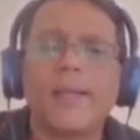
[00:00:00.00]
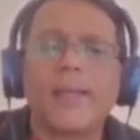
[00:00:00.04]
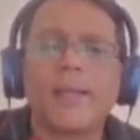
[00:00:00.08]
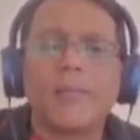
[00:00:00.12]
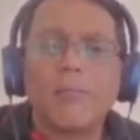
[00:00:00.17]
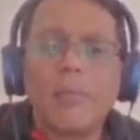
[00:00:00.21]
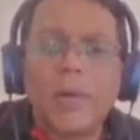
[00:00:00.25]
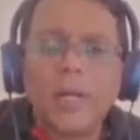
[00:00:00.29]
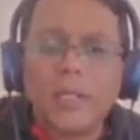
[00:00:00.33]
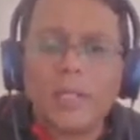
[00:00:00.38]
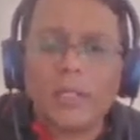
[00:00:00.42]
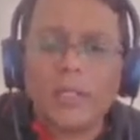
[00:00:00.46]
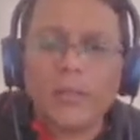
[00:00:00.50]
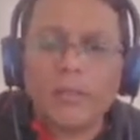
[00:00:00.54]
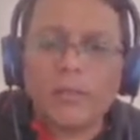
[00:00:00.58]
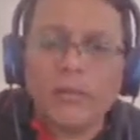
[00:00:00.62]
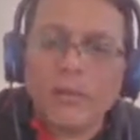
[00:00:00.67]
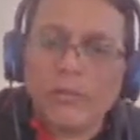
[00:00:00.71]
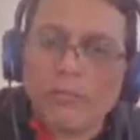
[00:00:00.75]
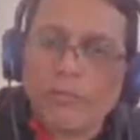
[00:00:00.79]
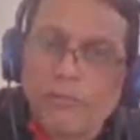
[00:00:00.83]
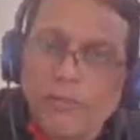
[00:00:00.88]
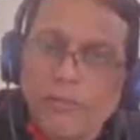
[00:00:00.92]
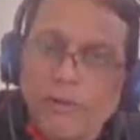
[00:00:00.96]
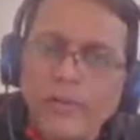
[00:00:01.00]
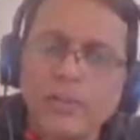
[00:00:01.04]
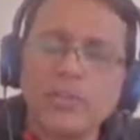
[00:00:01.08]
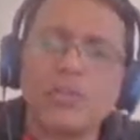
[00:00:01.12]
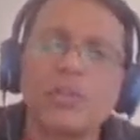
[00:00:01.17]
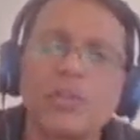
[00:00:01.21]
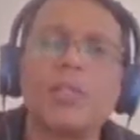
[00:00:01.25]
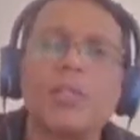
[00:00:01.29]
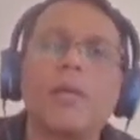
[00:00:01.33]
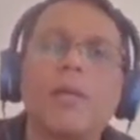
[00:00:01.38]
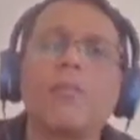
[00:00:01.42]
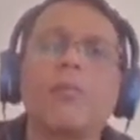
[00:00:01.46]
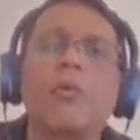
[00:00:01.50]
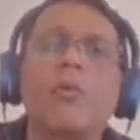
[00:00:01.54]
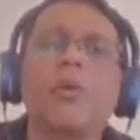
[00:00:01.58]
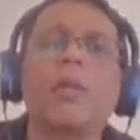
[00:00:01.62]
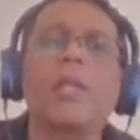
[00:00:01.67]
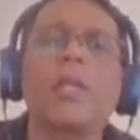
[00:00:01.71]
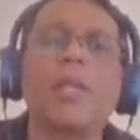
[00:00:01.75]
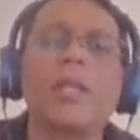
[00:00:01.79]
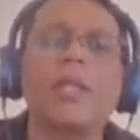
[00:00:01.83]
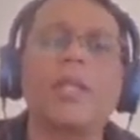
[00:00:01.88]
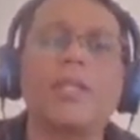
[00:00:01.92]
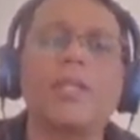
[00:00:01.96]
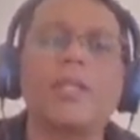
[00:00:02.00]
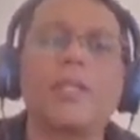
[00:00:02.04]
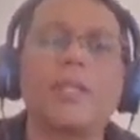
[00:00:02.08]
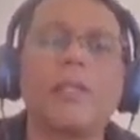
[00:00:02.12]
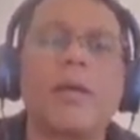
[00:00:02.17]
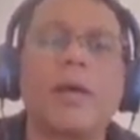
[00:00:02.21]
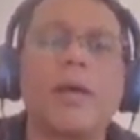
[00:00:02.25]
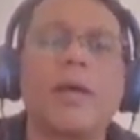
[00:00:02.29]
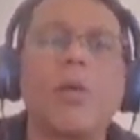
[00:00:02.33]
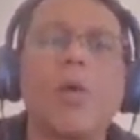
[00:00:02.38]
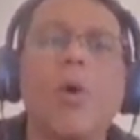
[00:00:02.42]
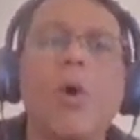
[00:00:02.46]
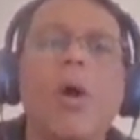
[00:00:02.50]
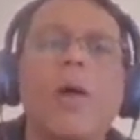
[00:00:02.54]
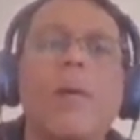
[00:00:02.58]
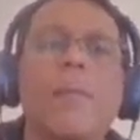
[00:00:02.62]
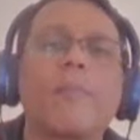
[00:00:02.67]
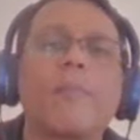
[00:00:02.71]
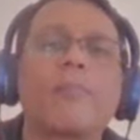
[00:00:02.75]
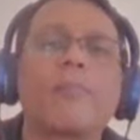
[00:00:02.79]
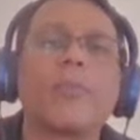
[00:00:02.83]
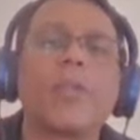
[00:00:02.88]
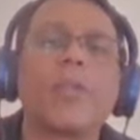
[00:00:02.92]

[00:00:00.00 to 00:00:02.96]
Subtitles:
But the first step only is wrong.